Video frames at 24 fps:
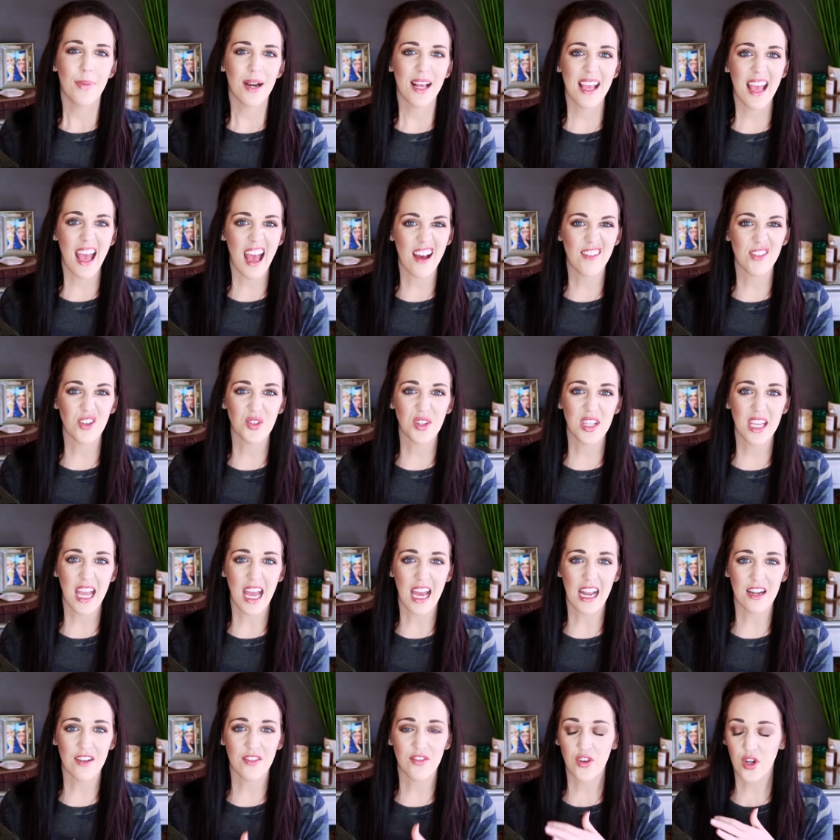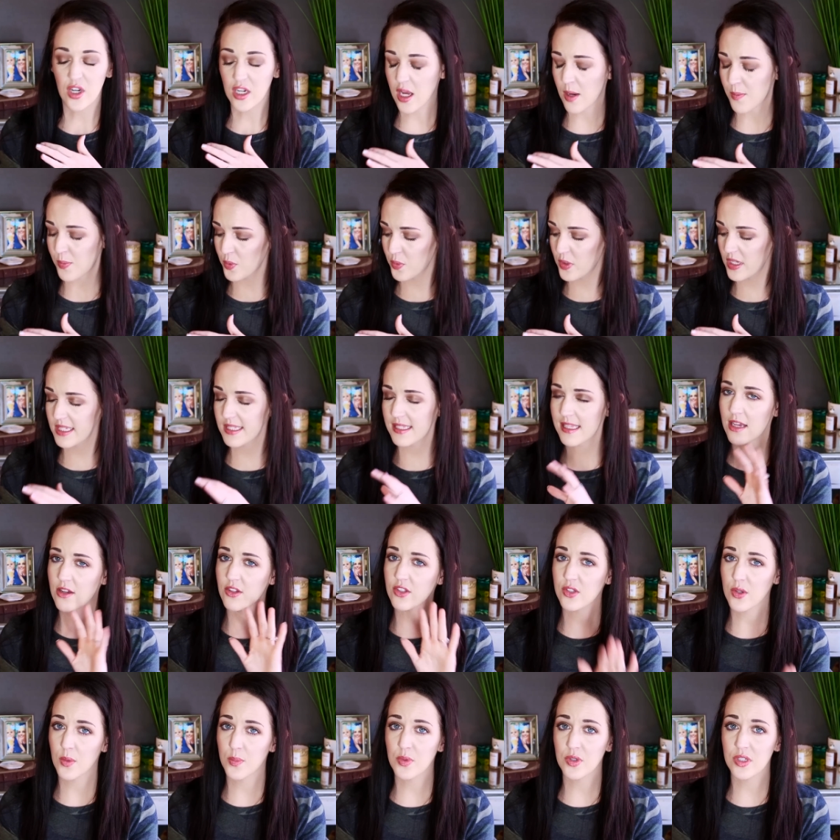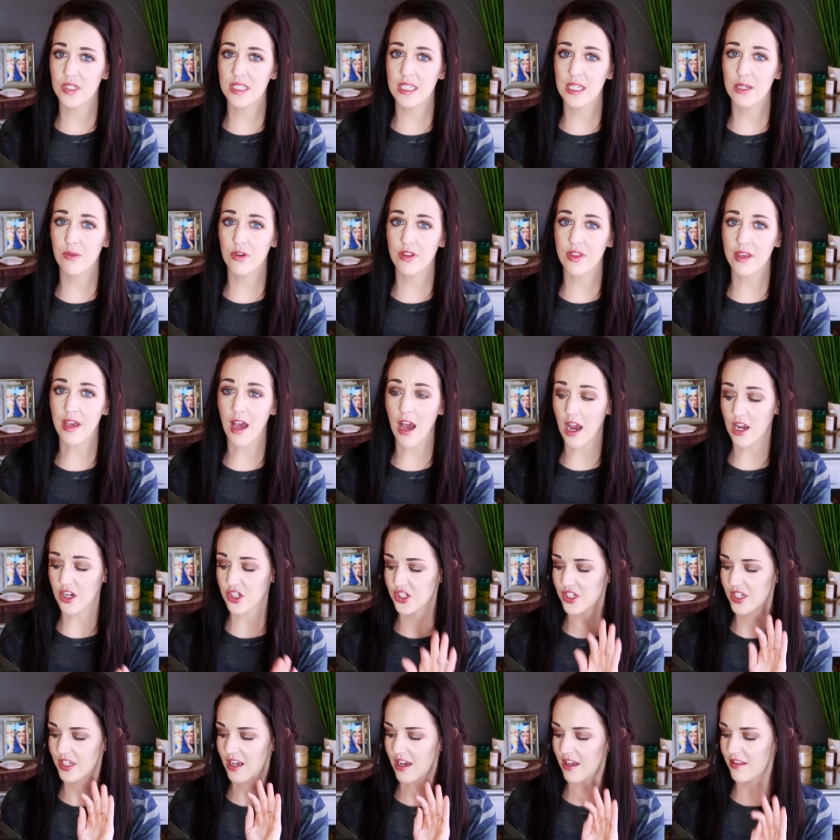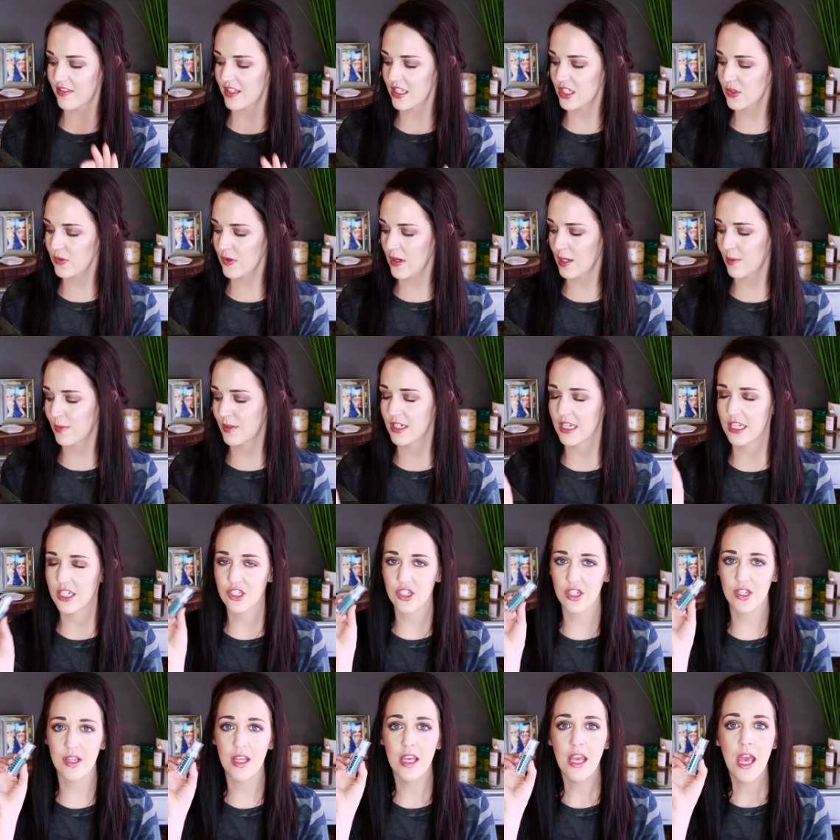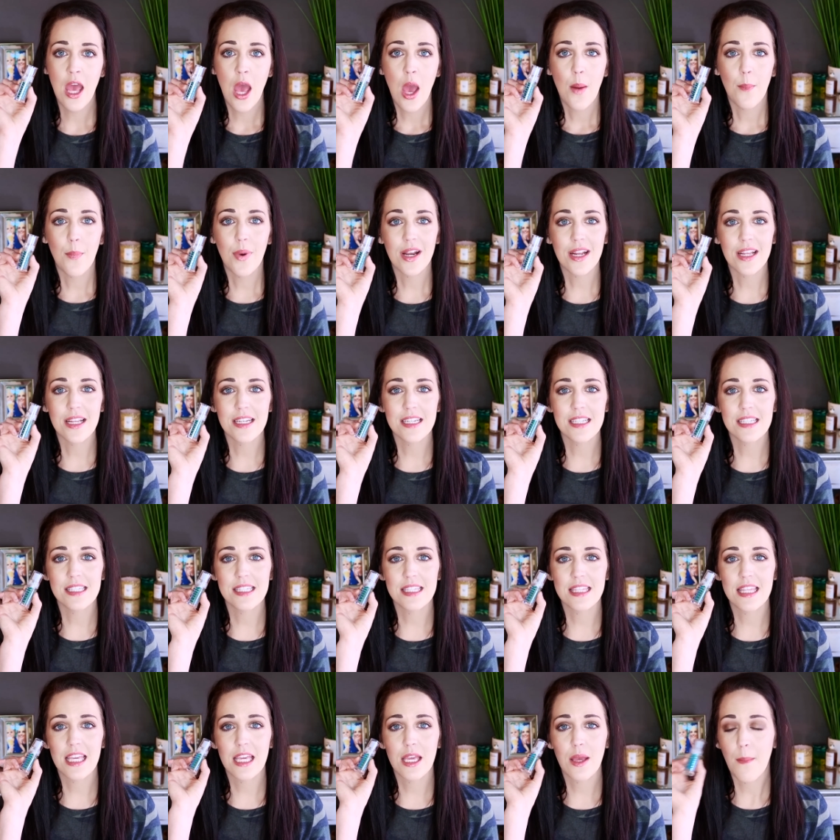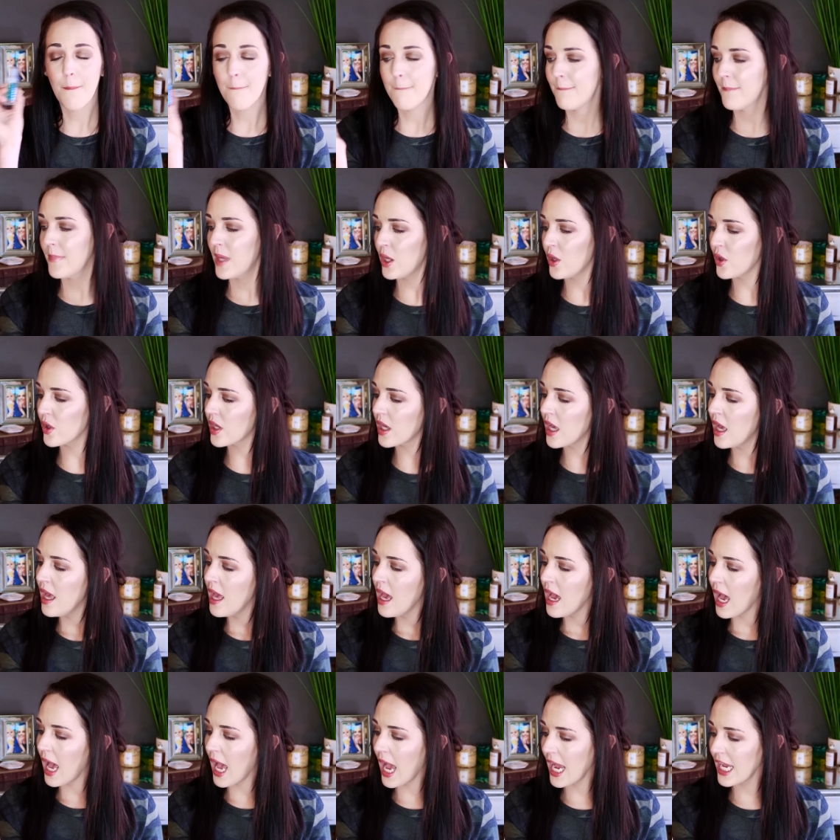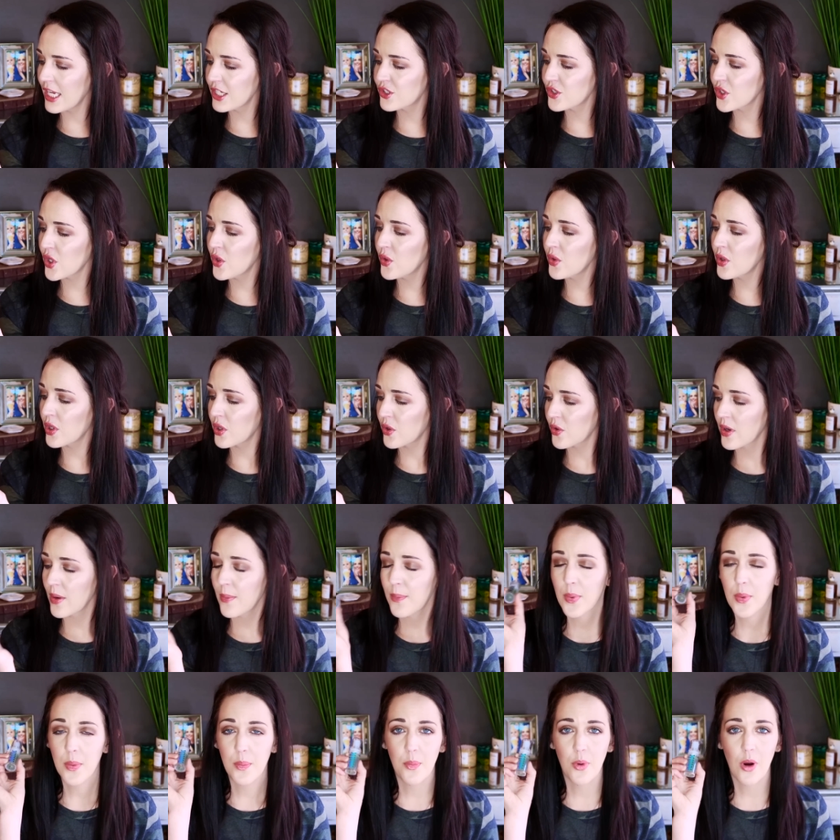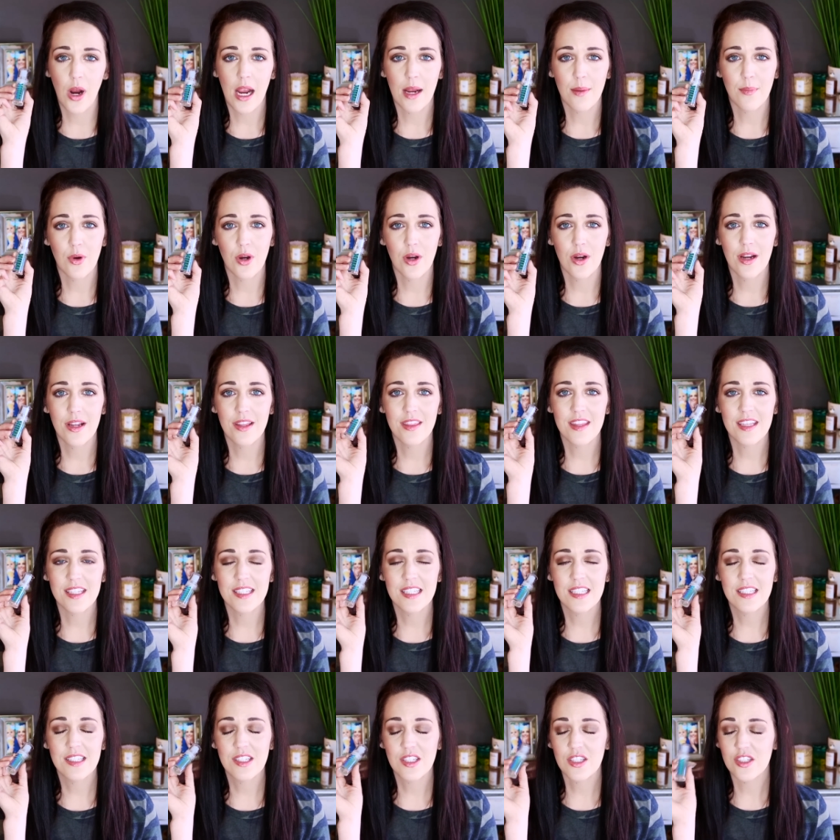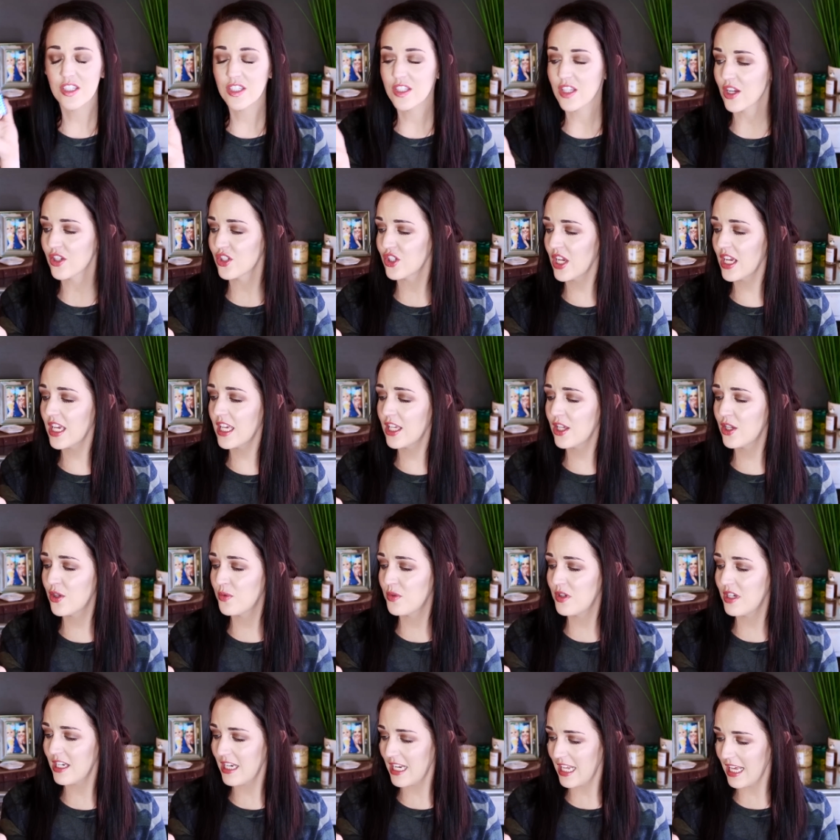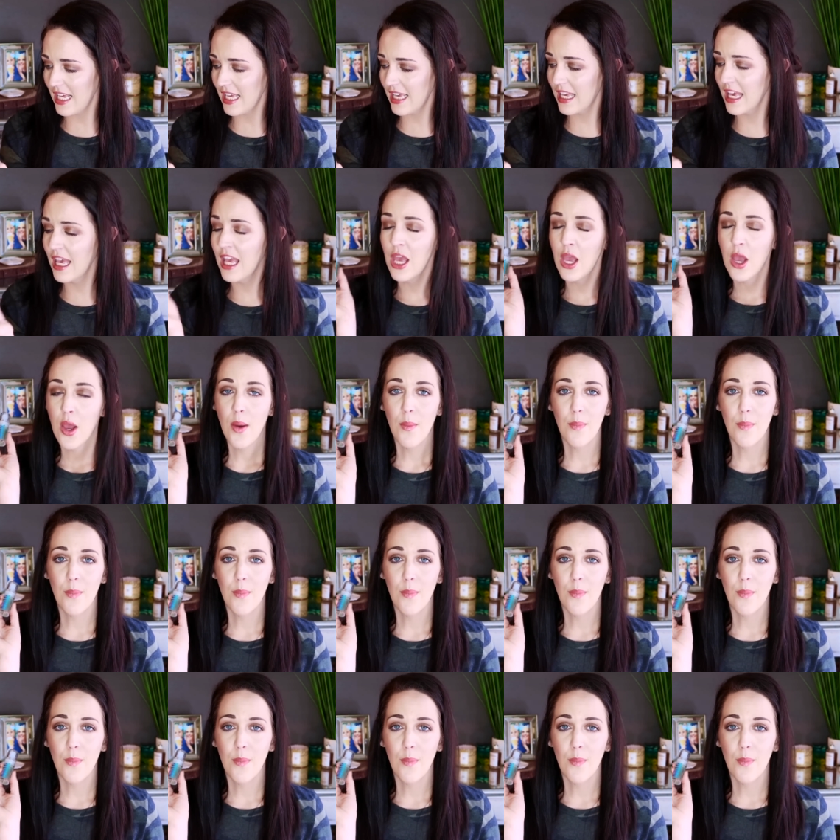but I have only had it for a couple weeks now, so proceed with caution on this recommendation, but it is the Milk Hydro Grip Primer. This is such a unique